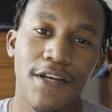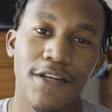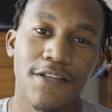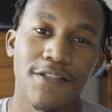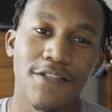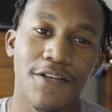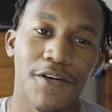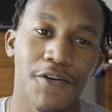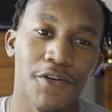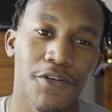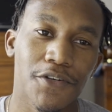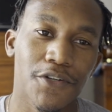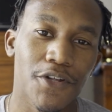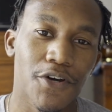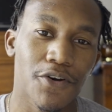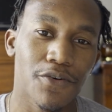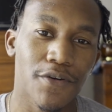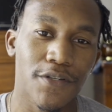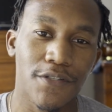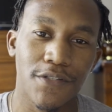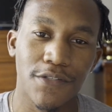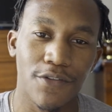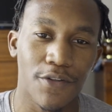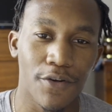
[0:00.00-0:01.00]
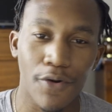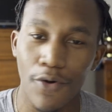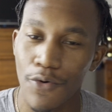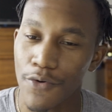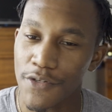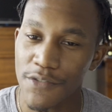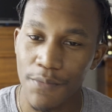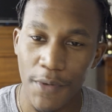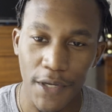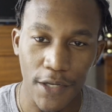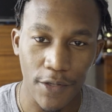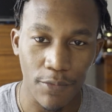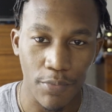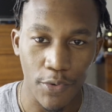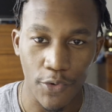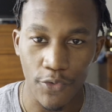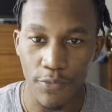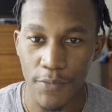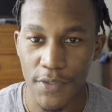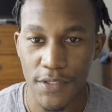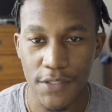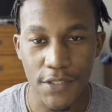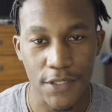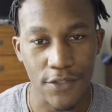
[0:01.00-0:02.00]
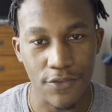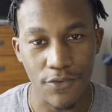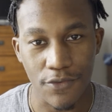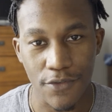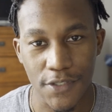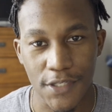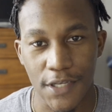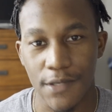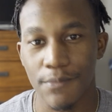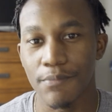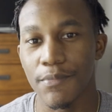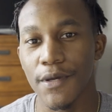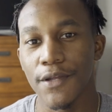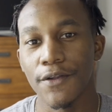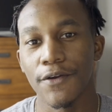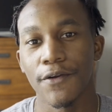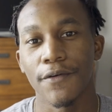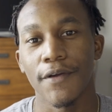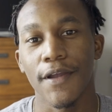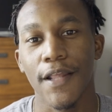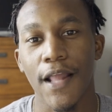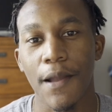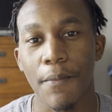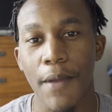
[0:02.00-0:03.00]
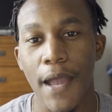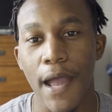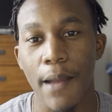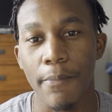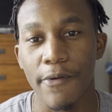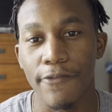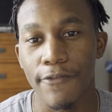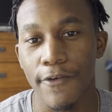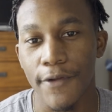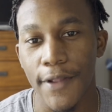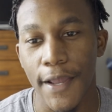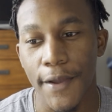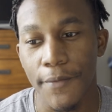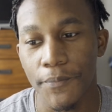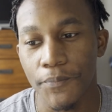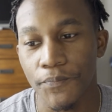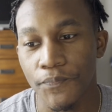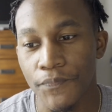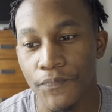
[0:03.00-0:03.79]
So, they're always making improvements. Things are always getting better, and I'm happy for that.